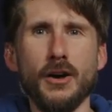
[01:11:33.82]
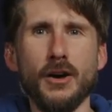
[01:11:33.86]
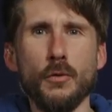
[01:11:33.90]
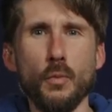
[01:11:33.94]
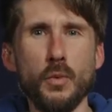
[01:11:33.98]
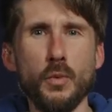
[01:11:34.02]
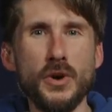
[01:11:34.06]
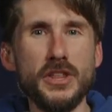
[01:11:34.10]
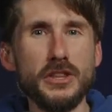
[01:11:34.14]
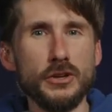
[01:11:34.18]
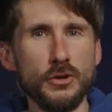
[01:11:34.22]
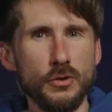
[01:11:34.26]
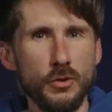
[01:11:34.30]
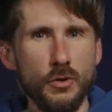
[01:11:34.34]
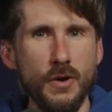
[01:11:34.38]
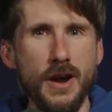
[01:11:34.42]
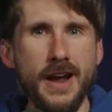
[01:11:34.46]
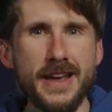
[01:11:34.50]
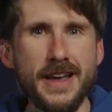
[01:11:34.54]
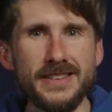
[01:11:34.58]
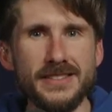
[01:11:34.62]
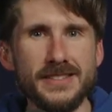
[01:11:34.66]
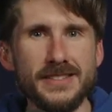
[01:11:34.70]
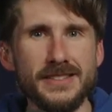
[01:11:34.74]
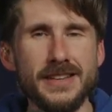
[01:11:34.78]
with
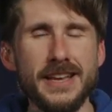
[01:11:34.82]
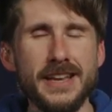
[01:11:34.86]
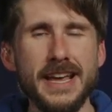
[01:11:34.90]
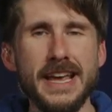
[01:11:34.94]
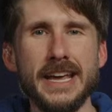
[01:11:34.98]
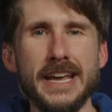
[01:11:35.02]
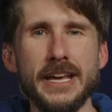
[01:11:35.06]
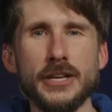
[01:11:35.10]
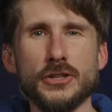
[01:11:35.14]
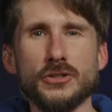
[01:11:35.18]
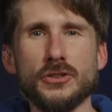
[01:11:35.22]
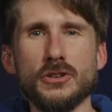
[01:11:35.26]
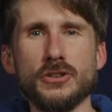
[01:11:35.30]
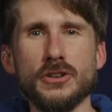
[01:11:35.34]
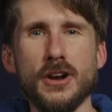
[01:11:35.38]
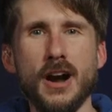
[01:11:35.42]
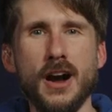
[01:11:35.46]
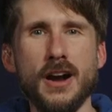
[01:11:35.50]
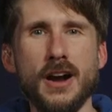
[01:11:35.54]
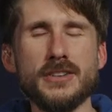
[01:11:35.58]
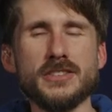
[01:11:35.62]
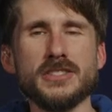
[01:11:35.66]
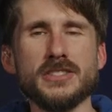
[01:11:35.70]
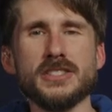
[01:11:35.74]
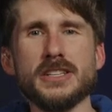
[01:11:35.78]
Christ, he took
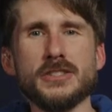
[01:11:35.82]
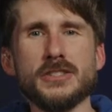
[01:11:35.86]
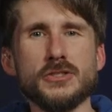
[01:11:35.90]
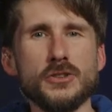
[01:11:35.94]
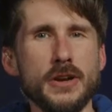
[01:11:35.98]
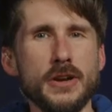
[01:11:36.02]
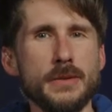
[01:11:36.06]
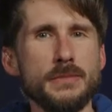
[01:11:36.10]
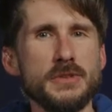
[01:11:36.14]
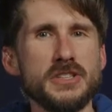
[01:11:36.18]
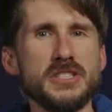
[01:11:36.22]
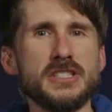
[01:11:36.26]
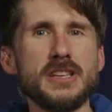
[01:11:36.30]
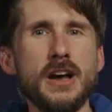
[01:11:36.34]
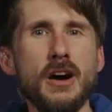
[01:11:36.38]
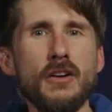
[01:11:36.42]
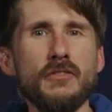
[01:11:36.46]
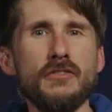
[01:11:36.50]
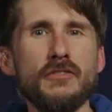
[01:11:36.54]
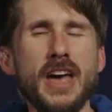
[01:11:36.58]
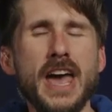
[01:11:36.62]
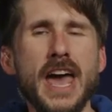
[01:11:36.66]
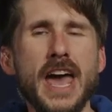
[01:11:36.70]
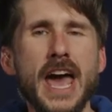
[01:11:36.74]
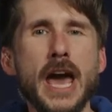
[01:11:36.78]
our sins on
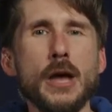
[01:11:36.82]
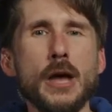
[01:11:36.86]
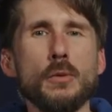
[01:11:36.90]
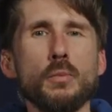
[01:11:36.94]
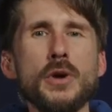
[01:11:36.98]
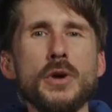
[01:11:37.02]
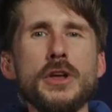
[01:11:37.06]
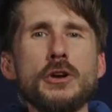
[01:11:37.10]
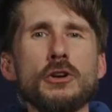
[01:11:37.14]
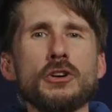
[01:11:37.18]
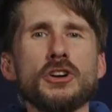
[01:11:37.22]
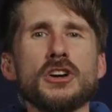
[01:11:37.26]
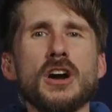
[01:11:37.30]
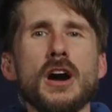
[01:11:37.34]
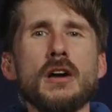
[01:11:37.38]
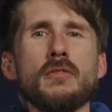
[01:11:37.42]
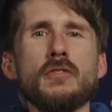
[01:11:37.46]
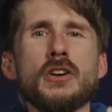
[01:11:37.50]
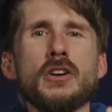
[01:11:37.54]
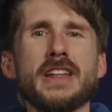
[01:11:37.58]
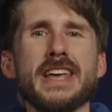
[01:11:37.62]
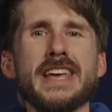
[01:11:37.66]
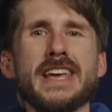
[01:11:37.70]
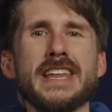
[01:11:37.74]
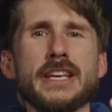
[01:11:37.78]
himself, and we are
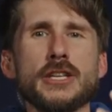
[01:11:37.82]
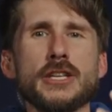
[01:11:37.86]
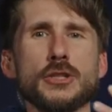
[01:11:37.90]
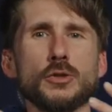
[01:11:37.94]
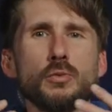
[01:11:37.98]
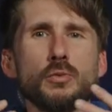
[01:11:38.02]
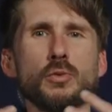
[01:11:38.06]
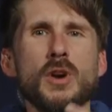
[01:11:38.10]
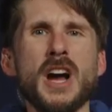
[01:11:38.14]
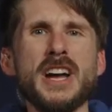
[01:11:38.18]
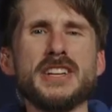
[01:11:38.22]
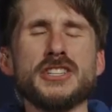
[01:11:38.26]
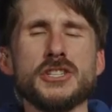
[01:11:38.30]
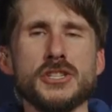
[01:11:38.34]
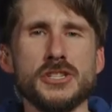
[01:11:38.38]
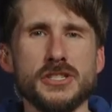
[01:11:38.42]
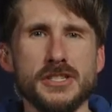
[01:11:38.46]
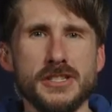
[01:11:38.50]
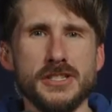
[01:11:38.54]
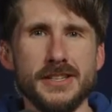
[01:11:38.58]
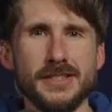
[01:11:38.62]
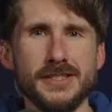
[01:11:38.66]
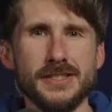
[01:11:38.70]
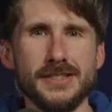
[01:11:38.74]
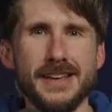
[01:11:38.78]
covered in his
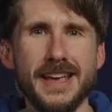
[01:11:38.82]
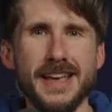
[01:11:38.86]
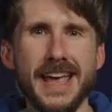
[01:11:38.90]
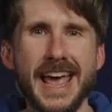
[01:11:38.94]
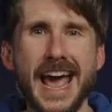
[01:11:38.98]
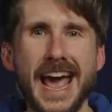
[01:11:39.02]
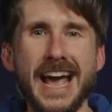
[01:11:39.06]
righteousness,